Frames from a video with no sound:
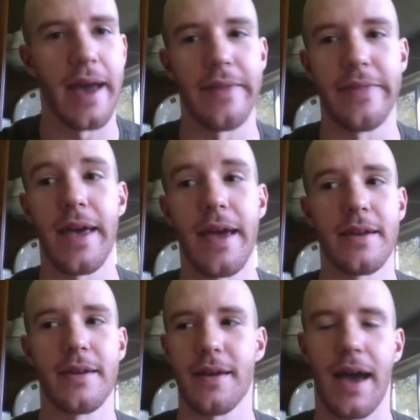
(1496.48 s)
and
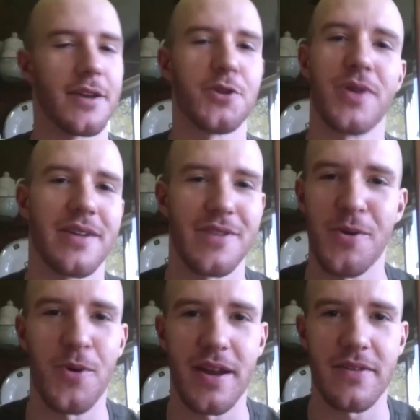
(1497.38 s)
then I can do
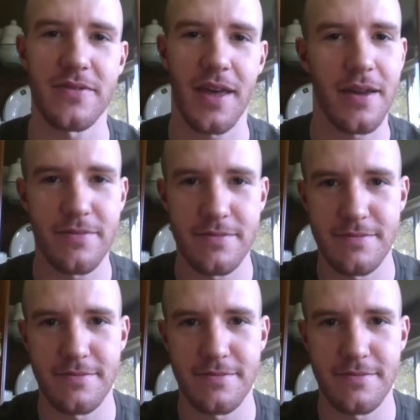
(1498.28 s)
whatever I want after that.